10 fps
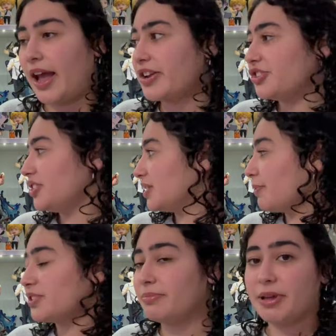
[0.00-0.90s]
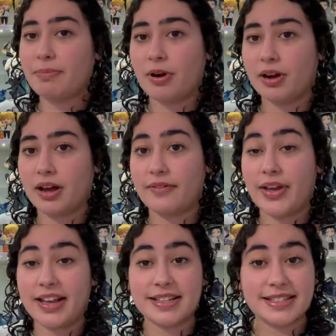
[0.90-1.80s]
and she's supposed to be part of
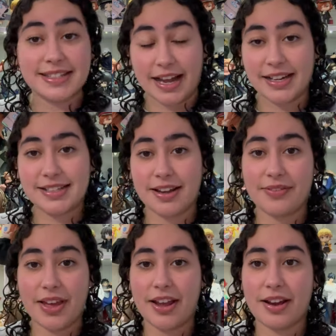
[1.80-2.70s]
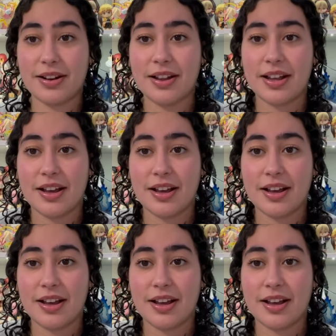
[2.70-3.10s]
a set of K-On